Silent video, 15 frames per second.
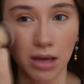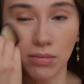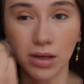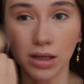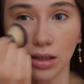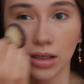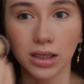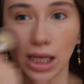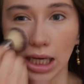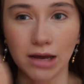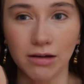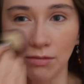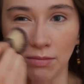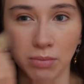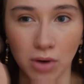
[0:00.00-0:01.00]
me look like I
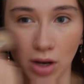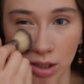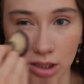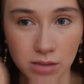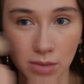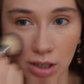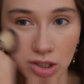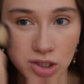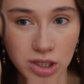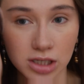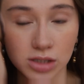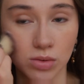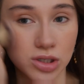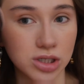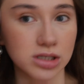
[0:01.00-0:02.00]
have bronzer on my
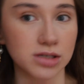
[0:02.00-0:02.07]
cheeks, which is